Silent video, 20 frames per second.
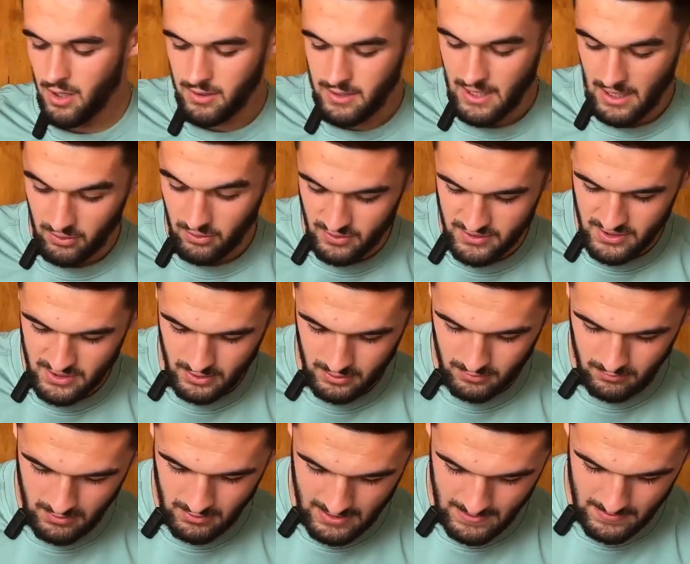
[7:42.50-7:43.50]
necklaces
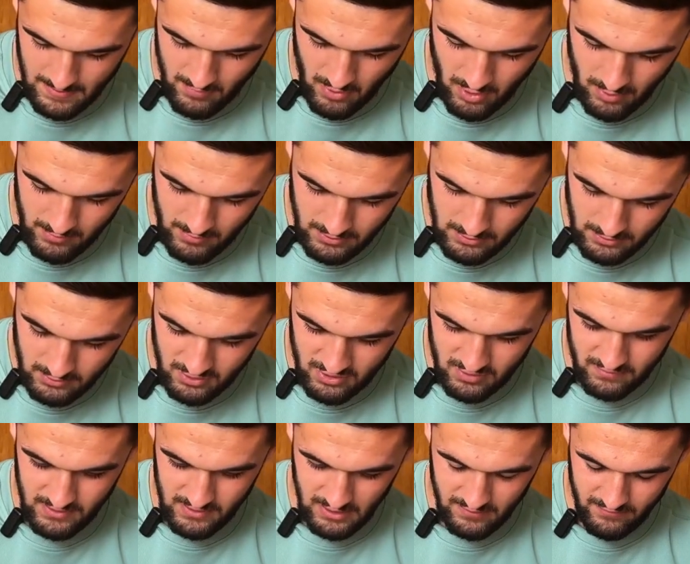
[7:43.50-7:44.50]
on at the moment,
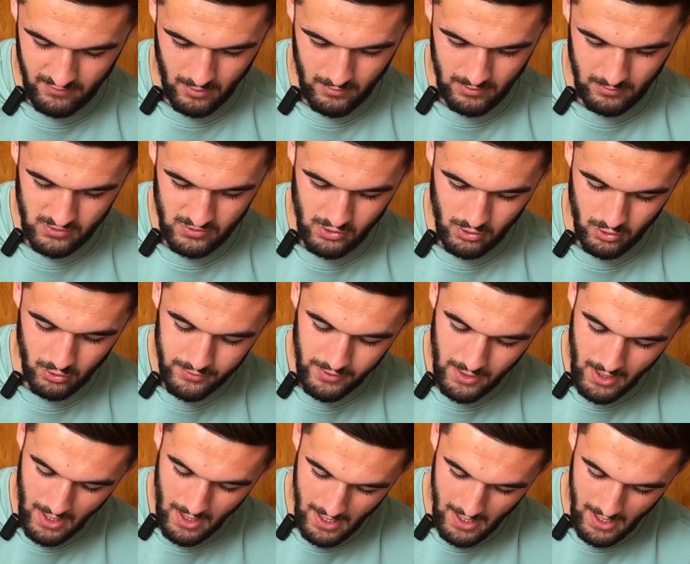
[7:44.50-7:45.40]
just nearly forgot what it was called.